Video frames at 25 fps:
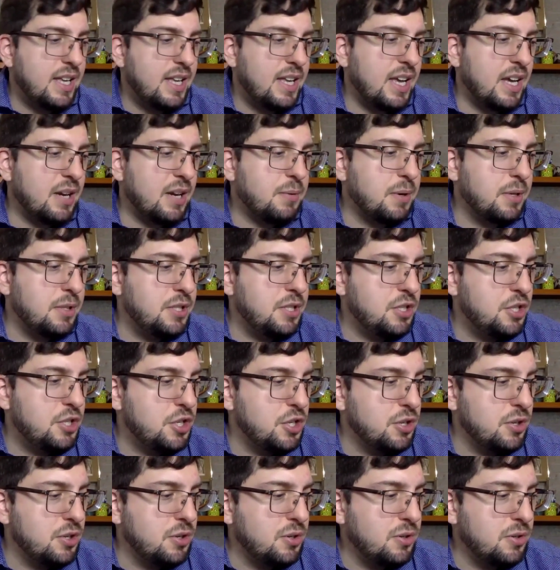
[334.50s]
Acqua di
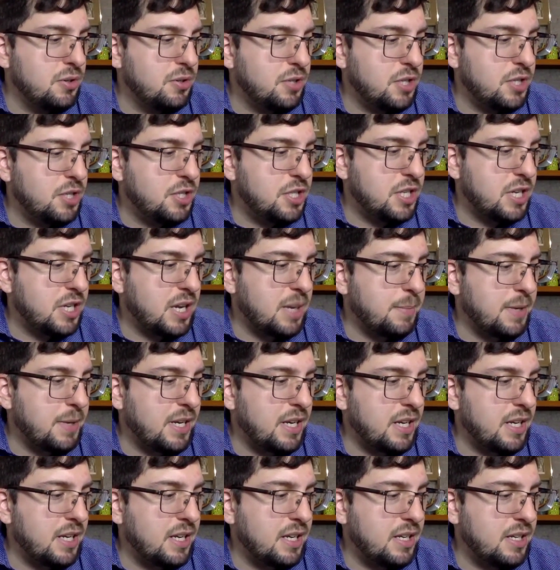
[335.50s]
Gio, Dolce
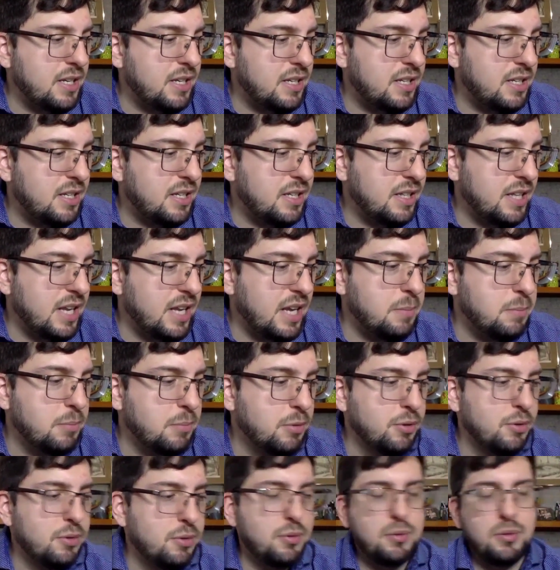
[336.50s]
Gabbana, Light
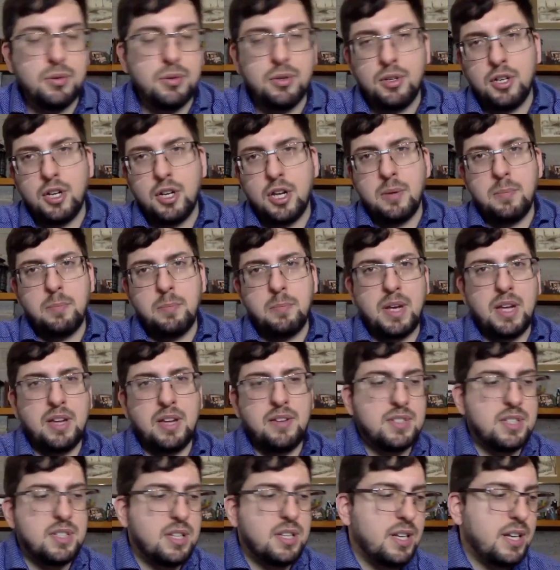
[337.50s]
Blue, L'Homme by
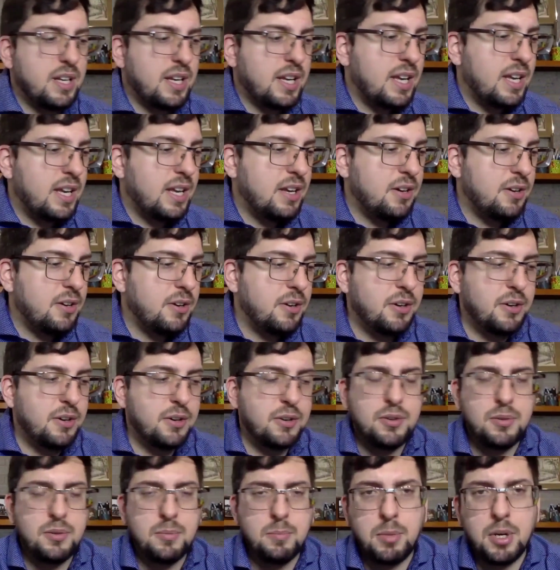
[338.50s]
Yves Saint Laurent, or
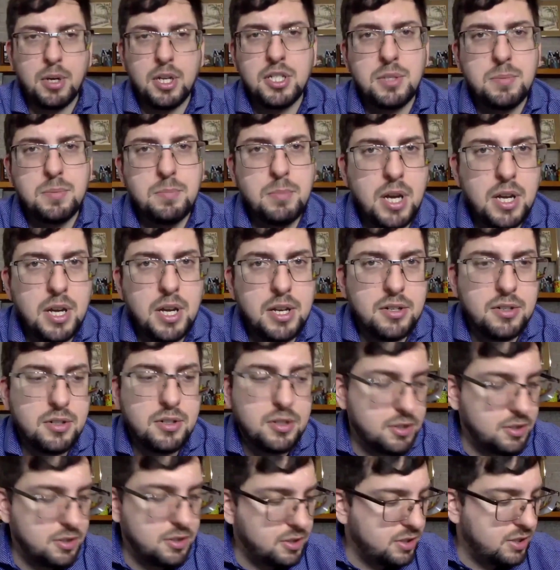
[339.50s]
Bust
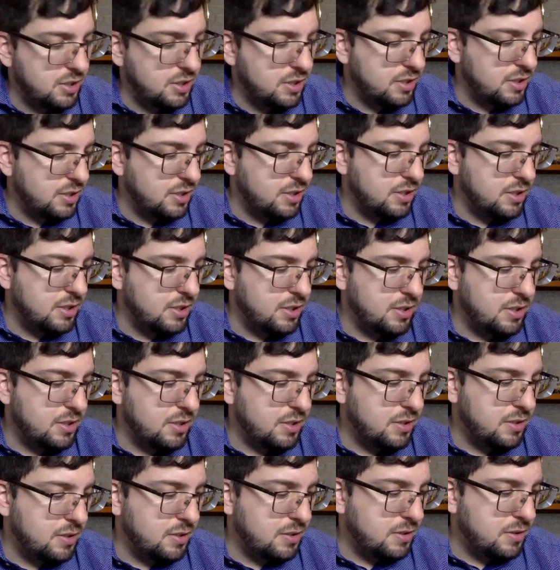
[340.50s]
Bottled,
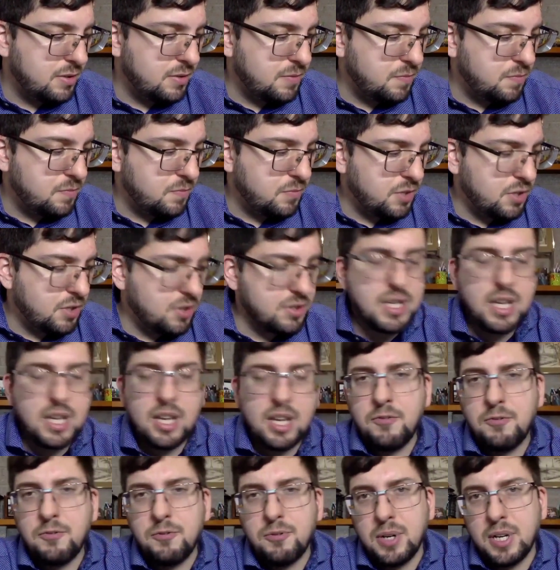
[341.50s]
those
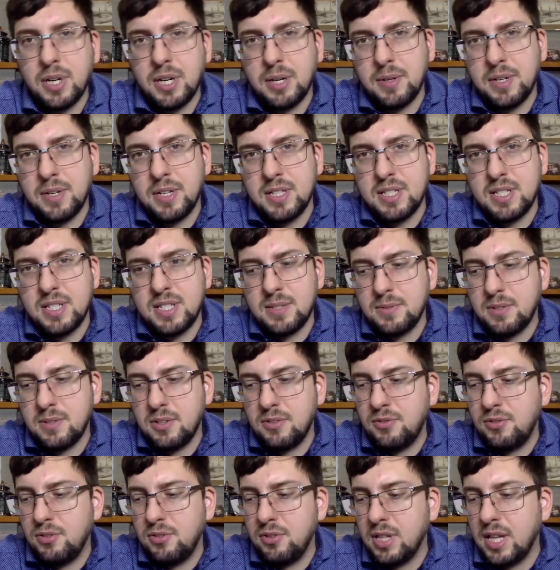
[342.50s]
kind of fragrance,
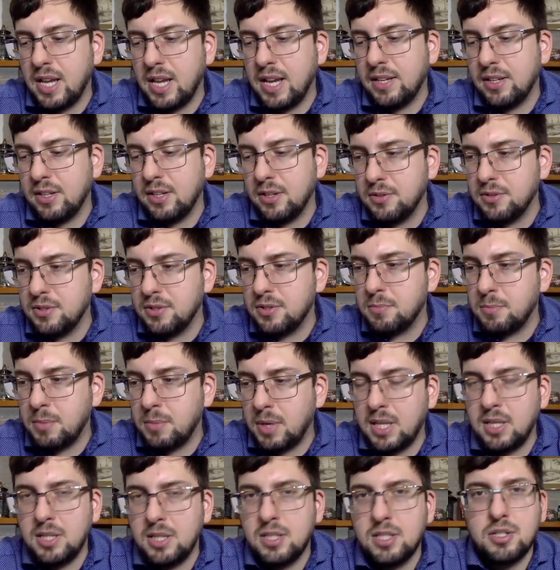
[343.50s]
if you like those
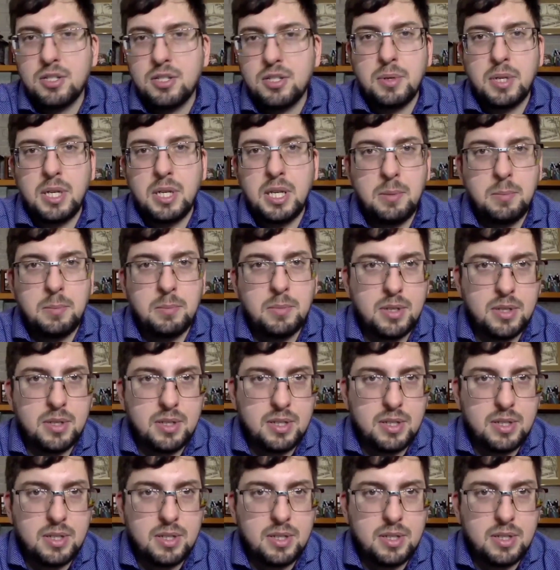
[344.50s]
mainstream